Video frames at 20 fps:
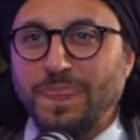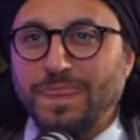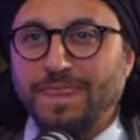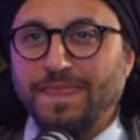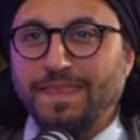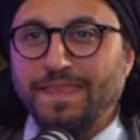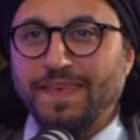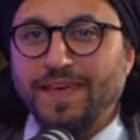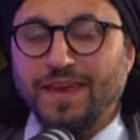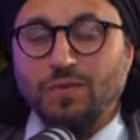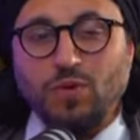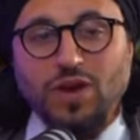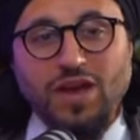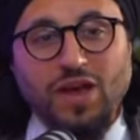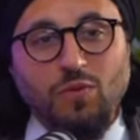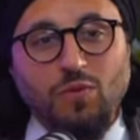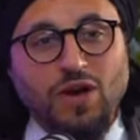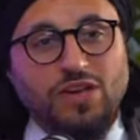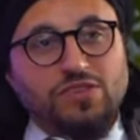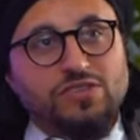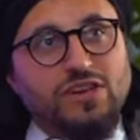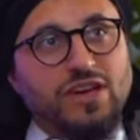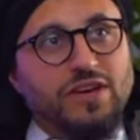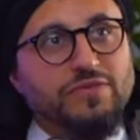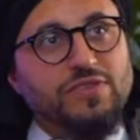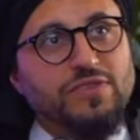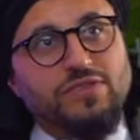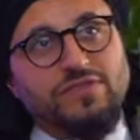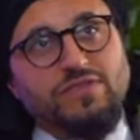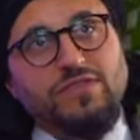And when I wash it, I have
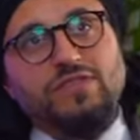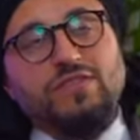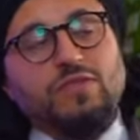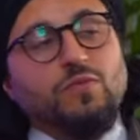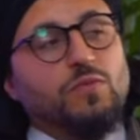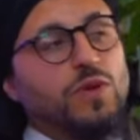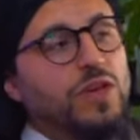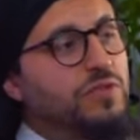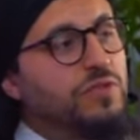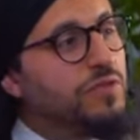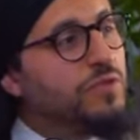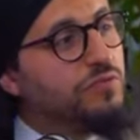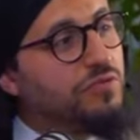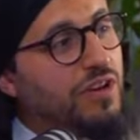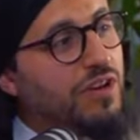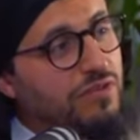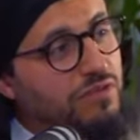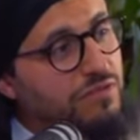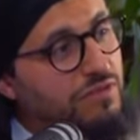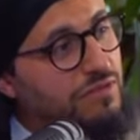to sit there, wait until it dries.